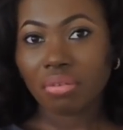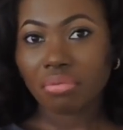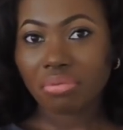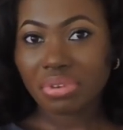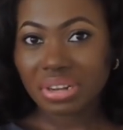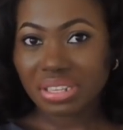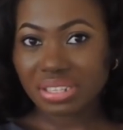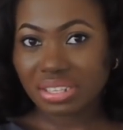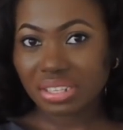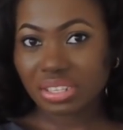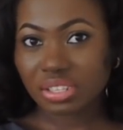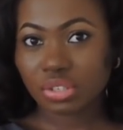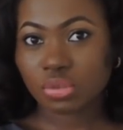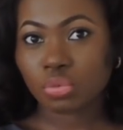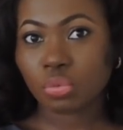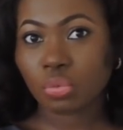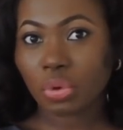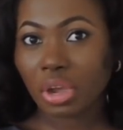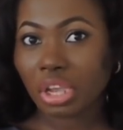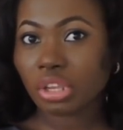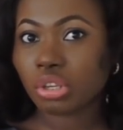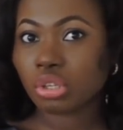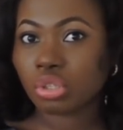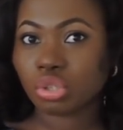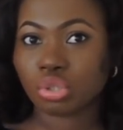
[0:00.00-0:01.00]
reasons
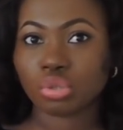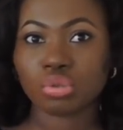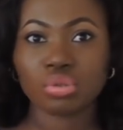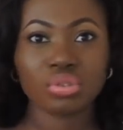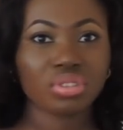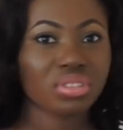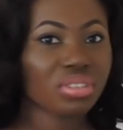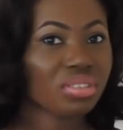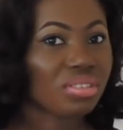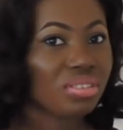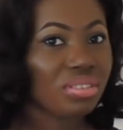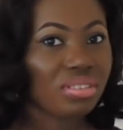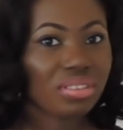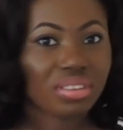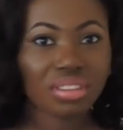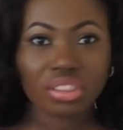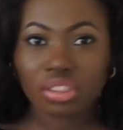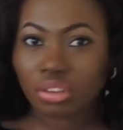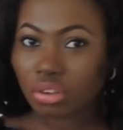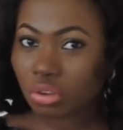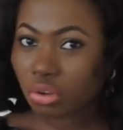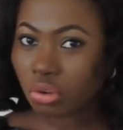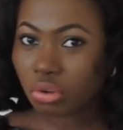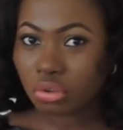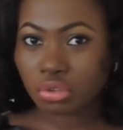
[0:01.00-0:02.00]
why you should
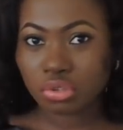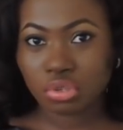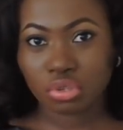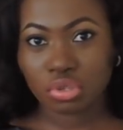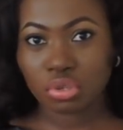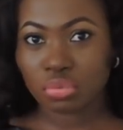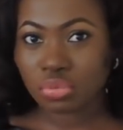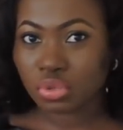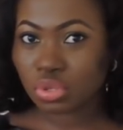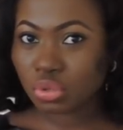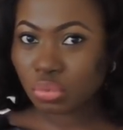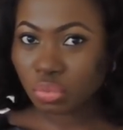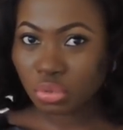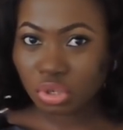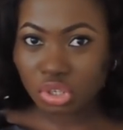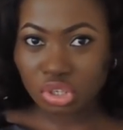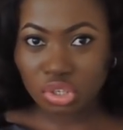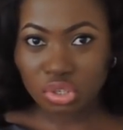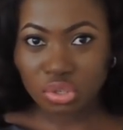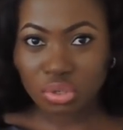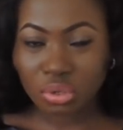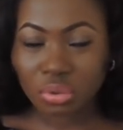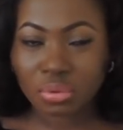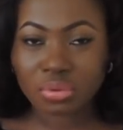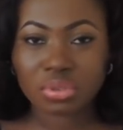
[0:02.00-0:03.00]
not consume too much
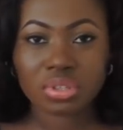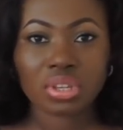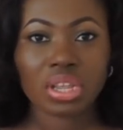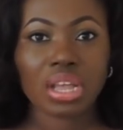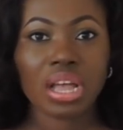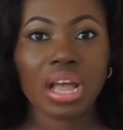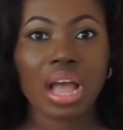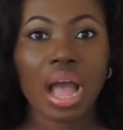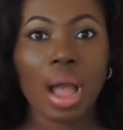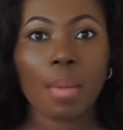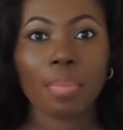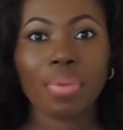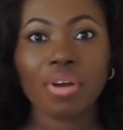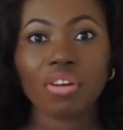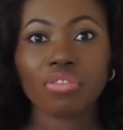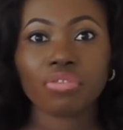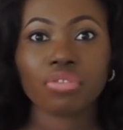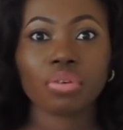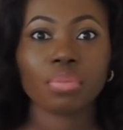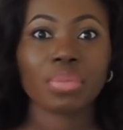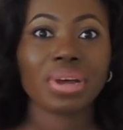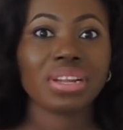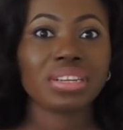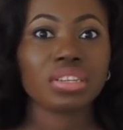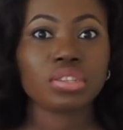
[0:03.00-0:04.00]
salt. Apart
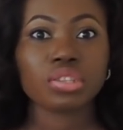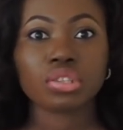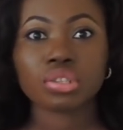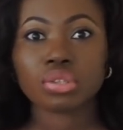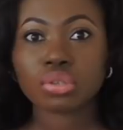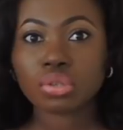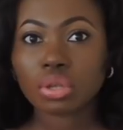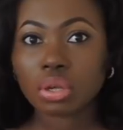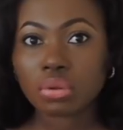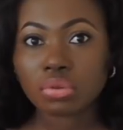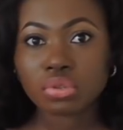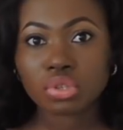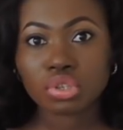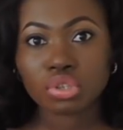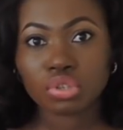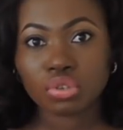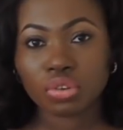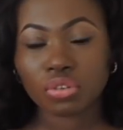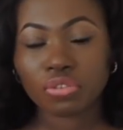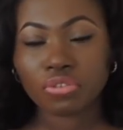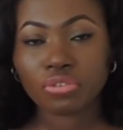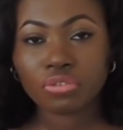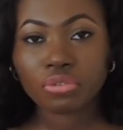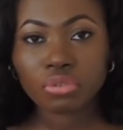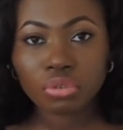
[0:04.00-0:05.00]
from adding salt to
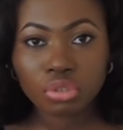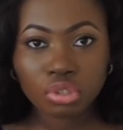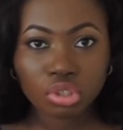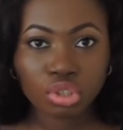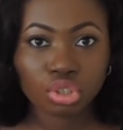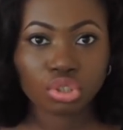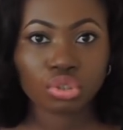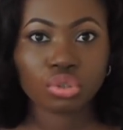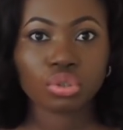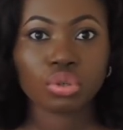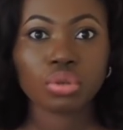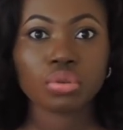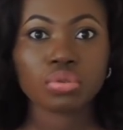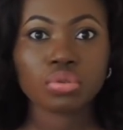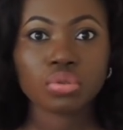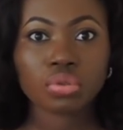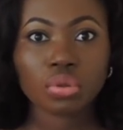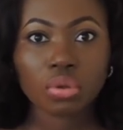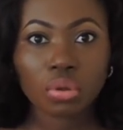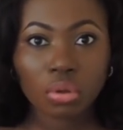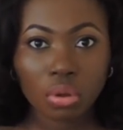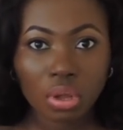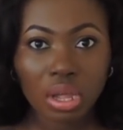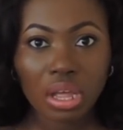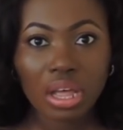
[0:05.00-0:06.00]
your food, you should
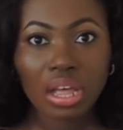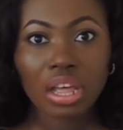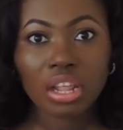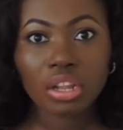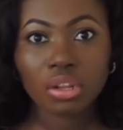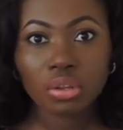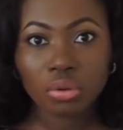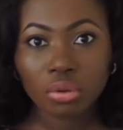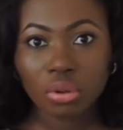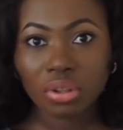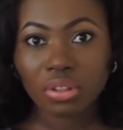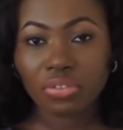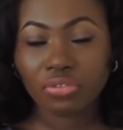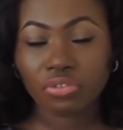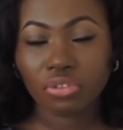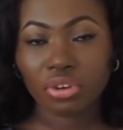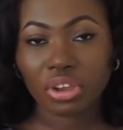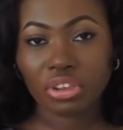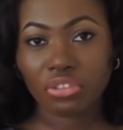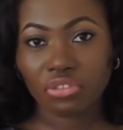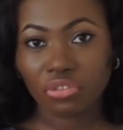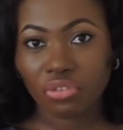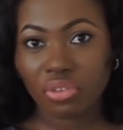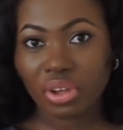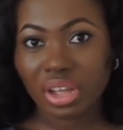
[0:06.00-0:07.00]
also know
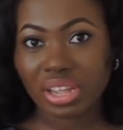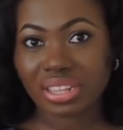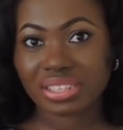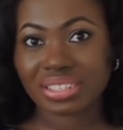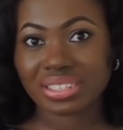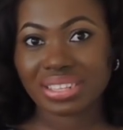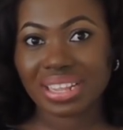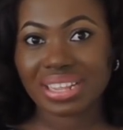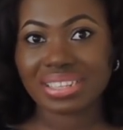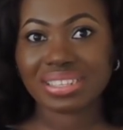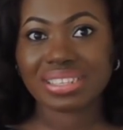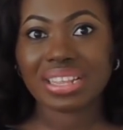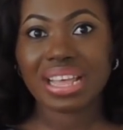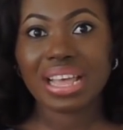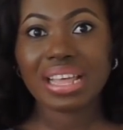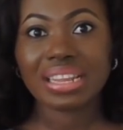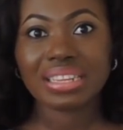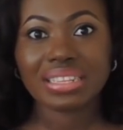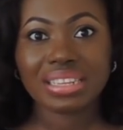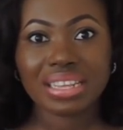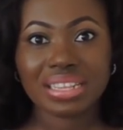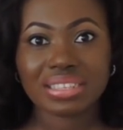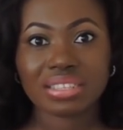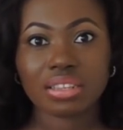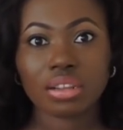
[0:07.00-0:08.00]
for a fact that
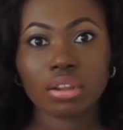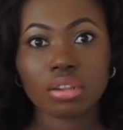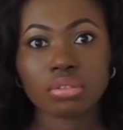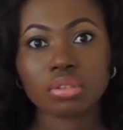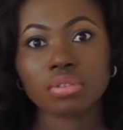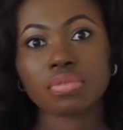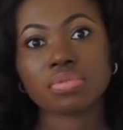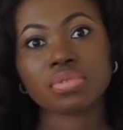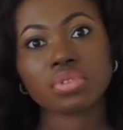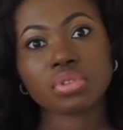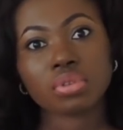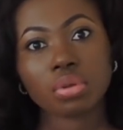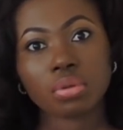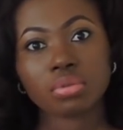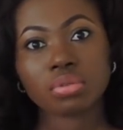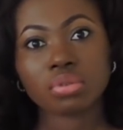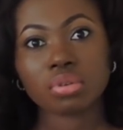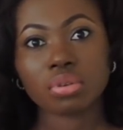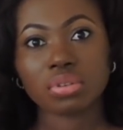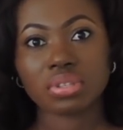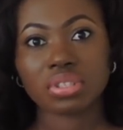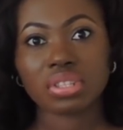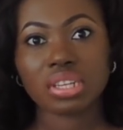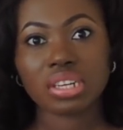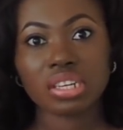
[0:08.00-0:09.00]
there's a lot of salt
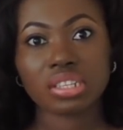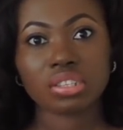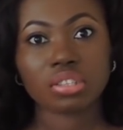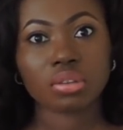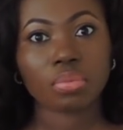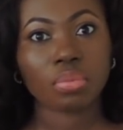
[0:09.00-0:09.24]
contained in